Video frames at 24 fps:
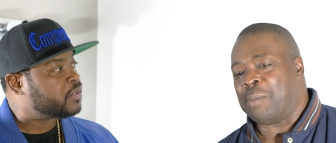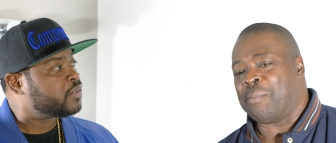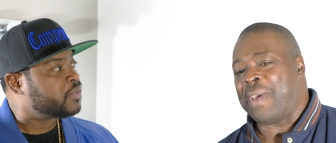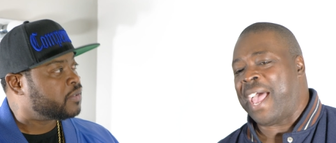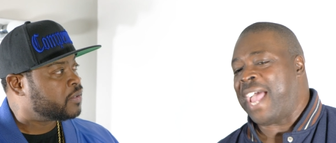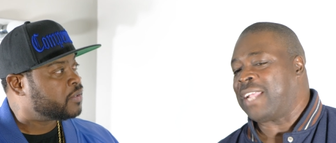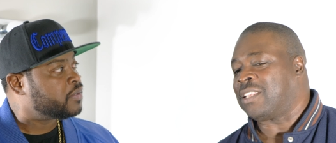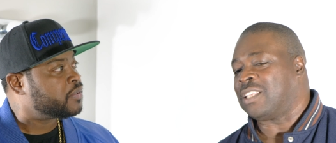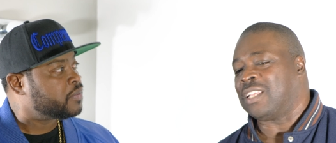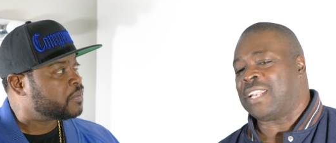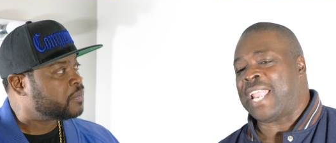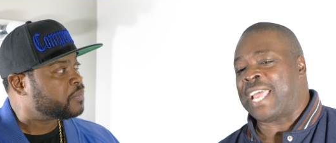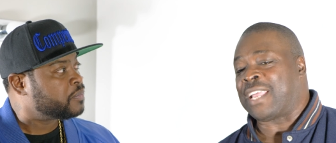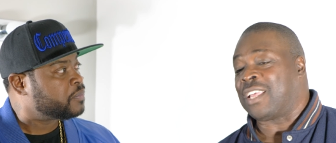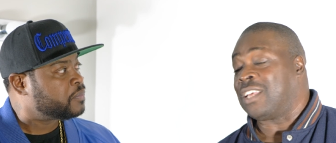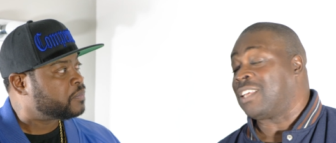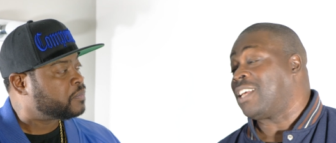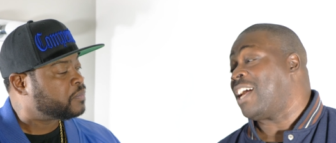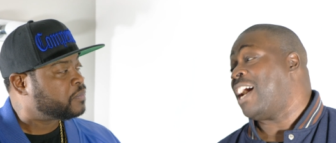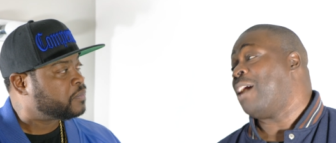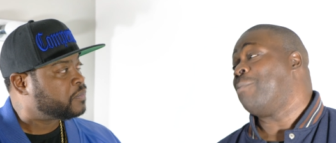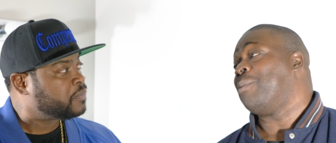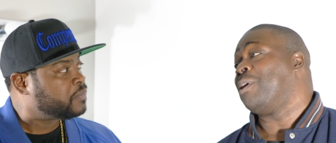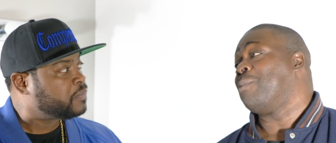Speaker 1: I'm acting like
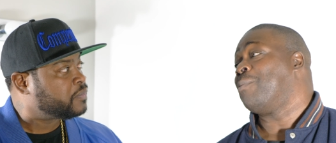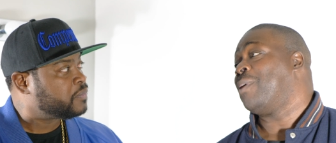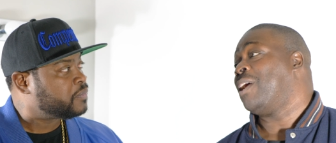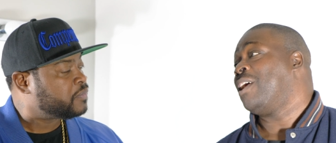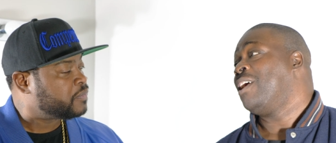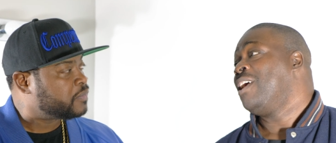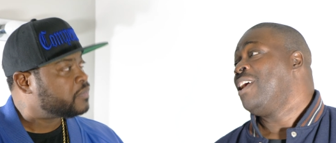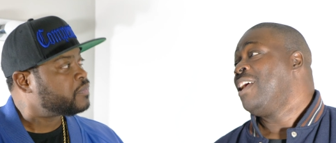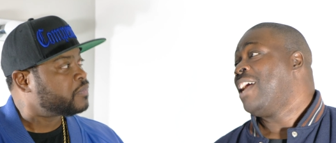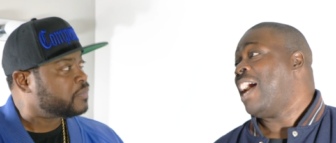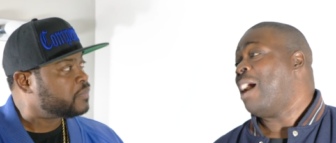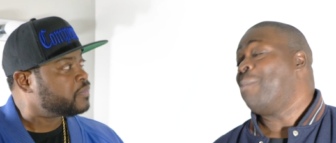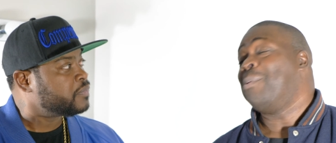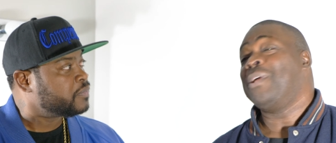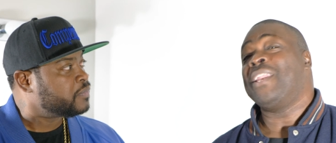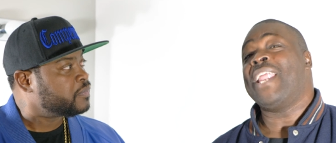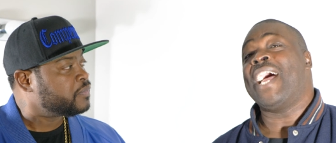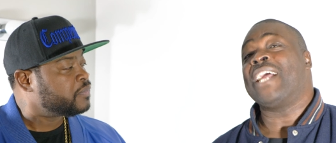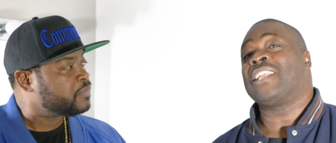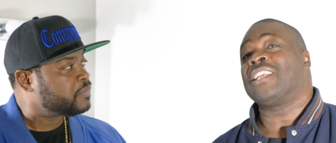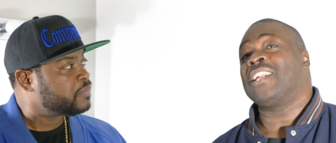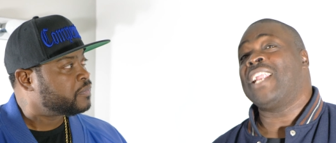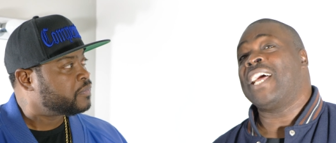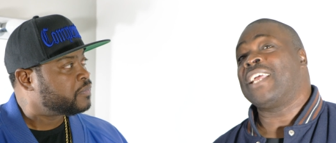a comic man. I've
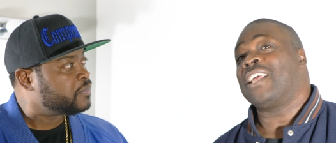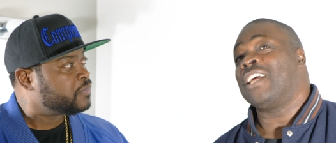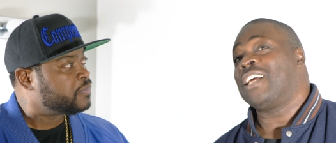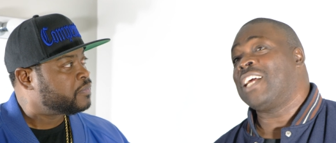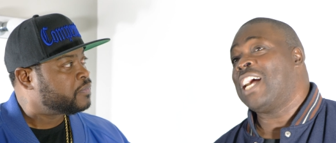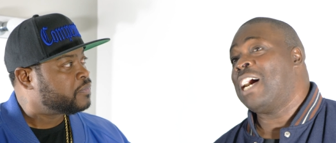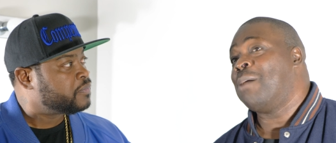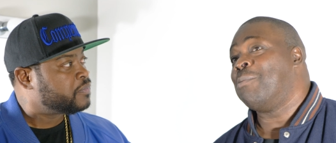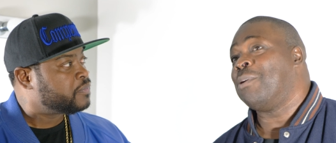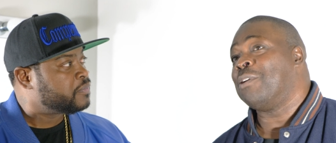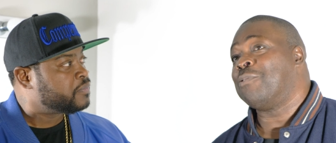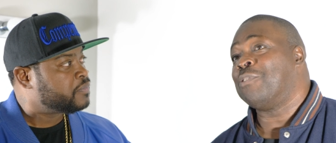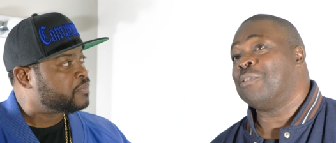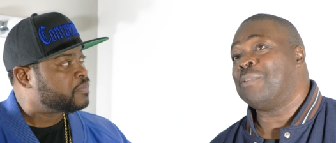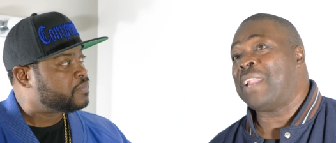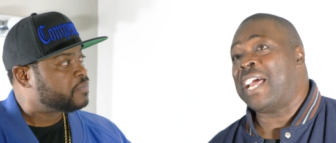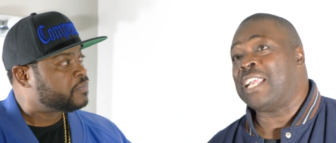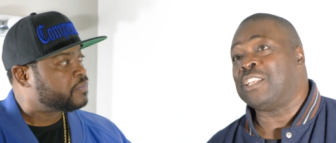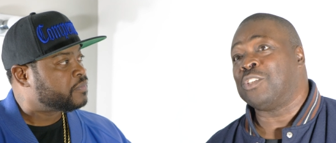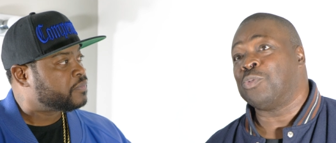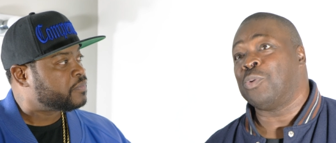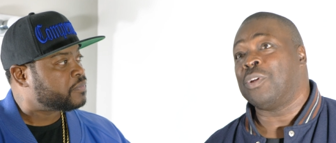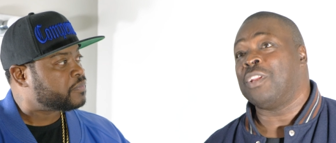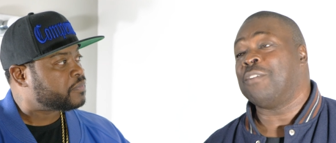been acting like a comic for
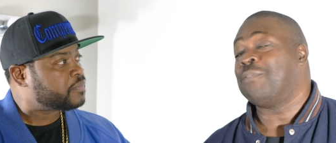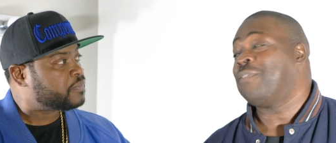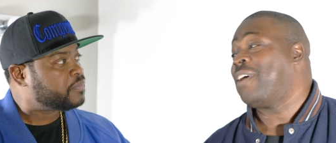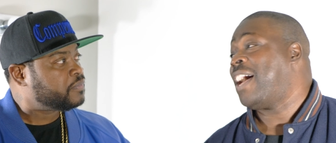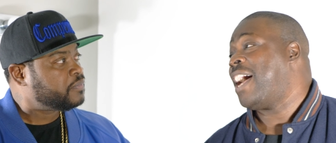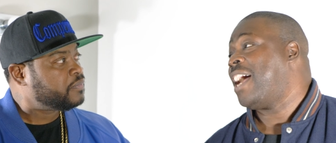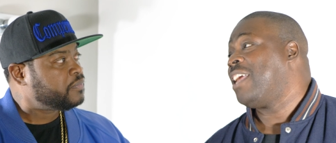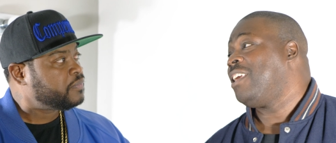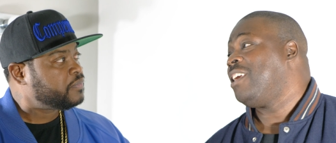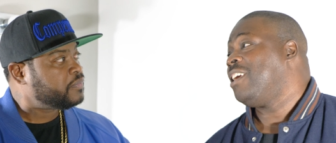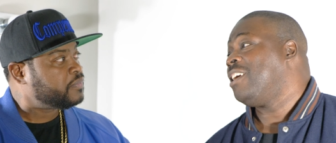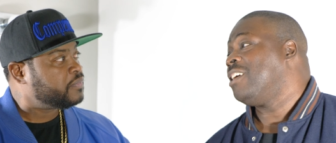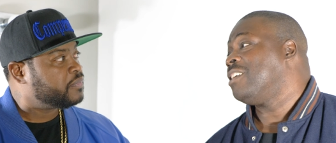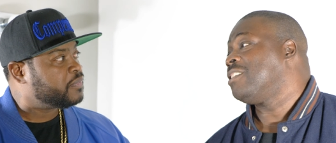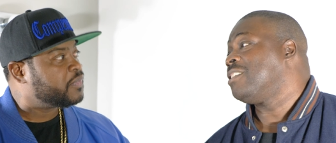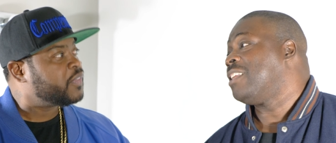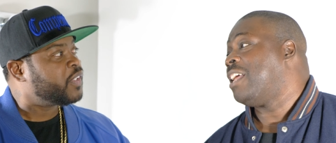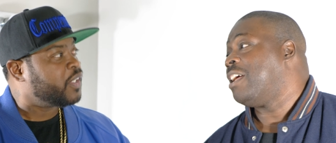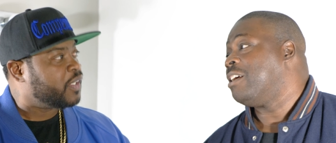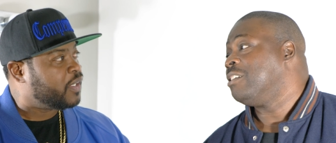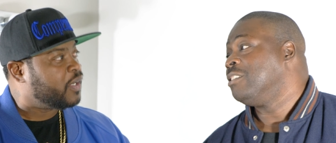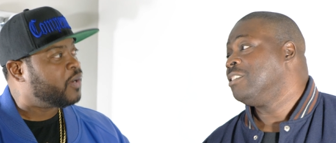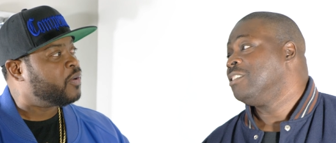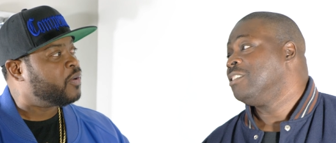like 25 years now.